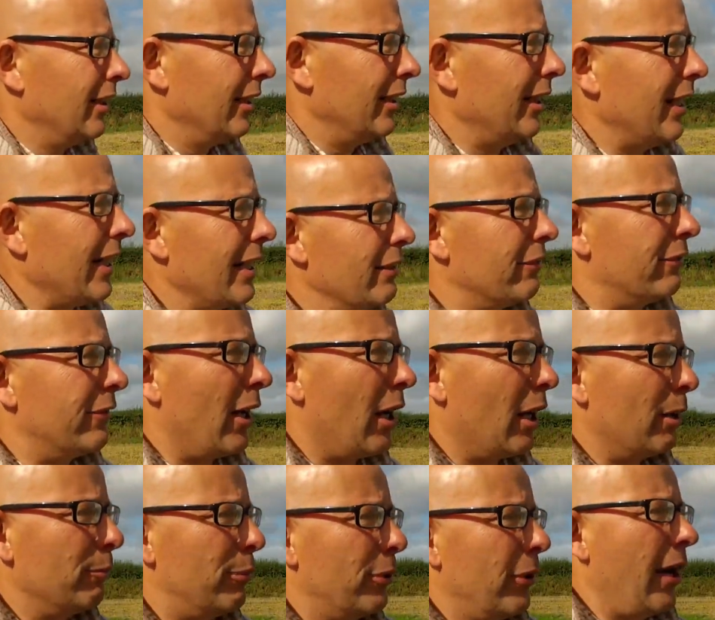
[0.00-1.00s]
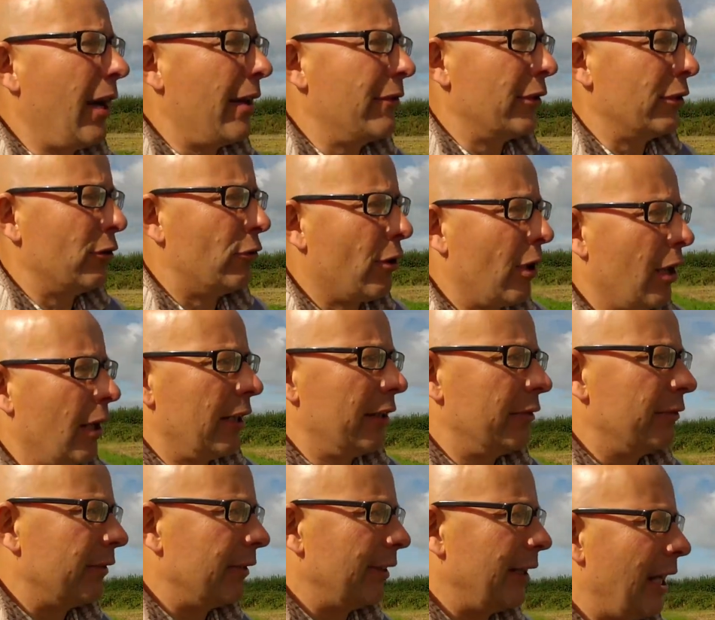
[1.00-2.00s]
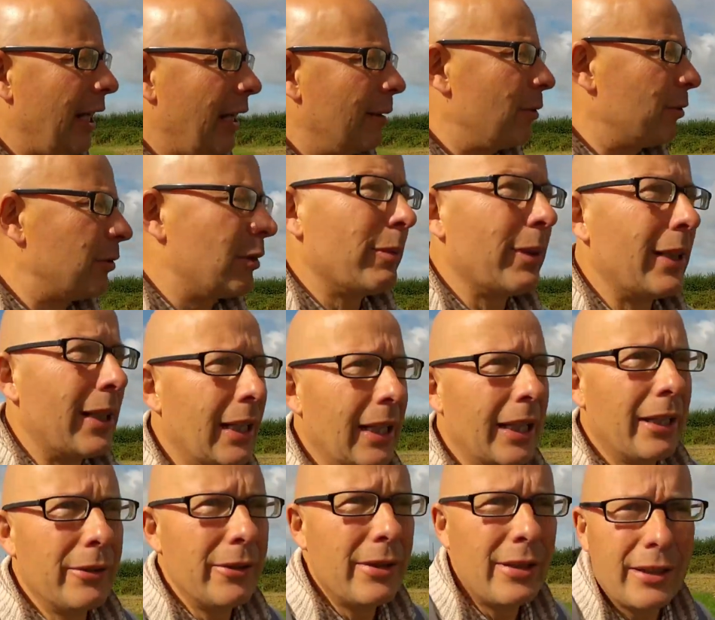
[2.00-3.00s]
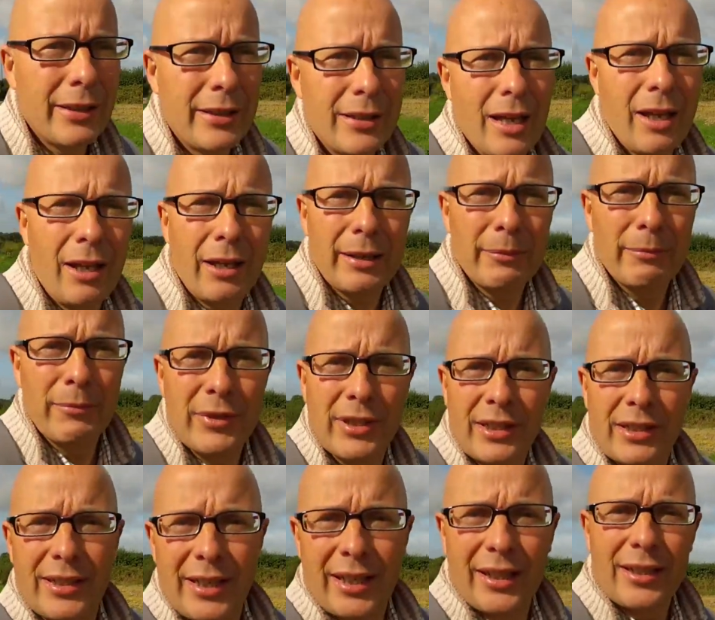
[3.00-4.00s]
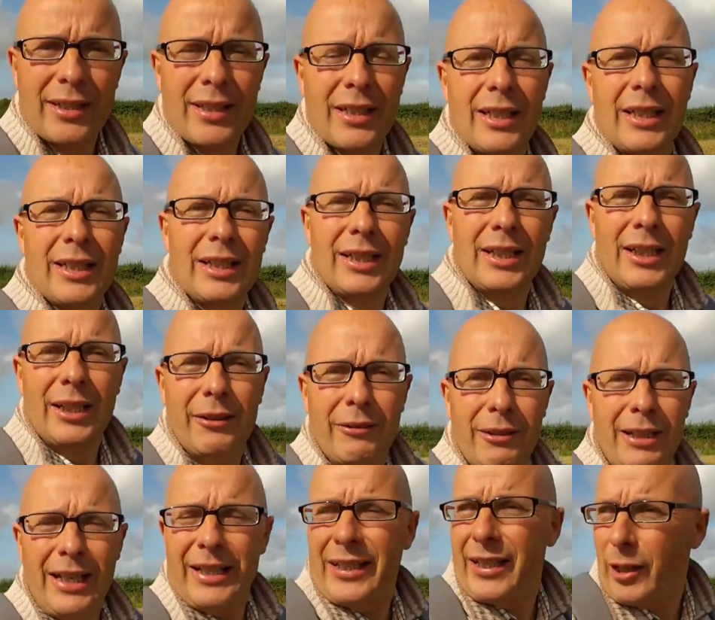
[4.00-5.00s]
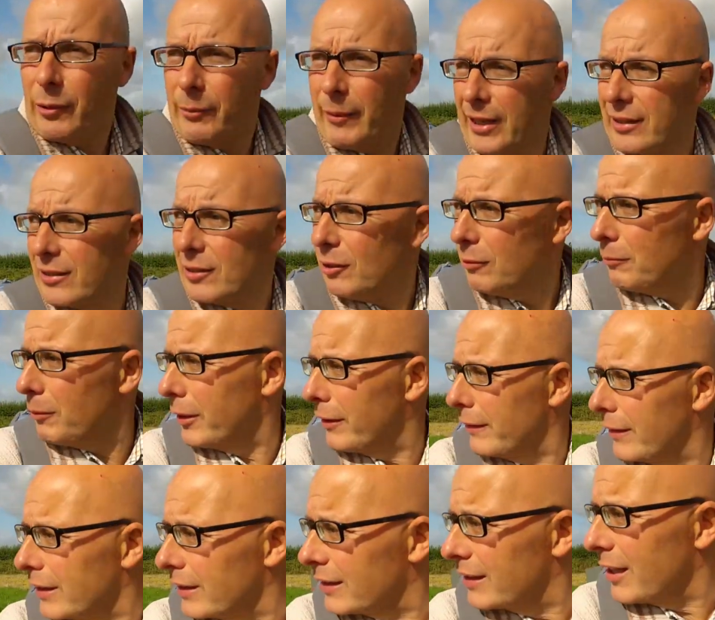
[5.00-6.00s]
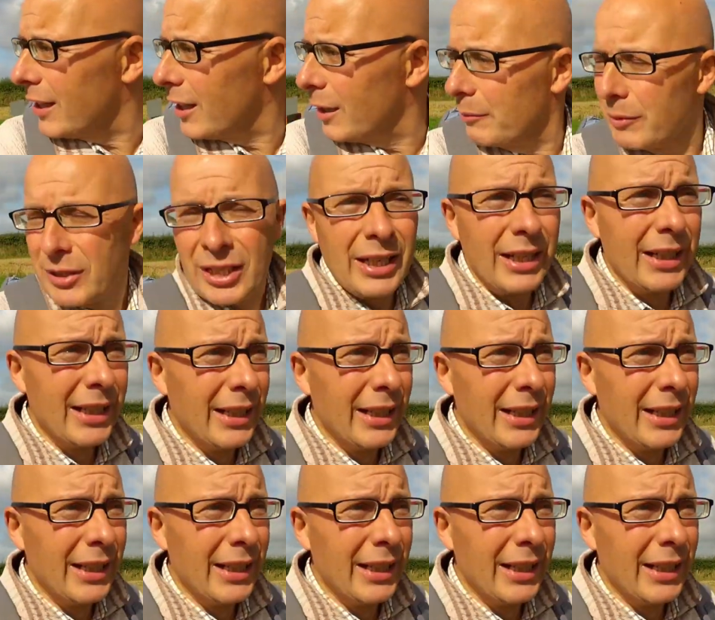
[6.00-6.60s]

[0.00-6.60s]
Lee Farm, private drive, liable to be closed at times, it says. Well, let's hope that's not one of these times.